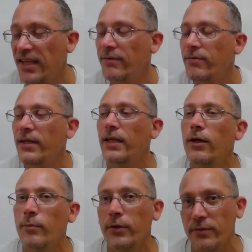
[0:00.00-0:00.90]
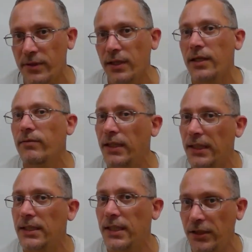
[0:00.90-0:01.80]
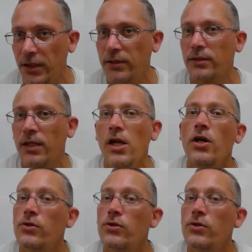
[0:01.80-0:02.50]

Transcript: infinite number of significant digits.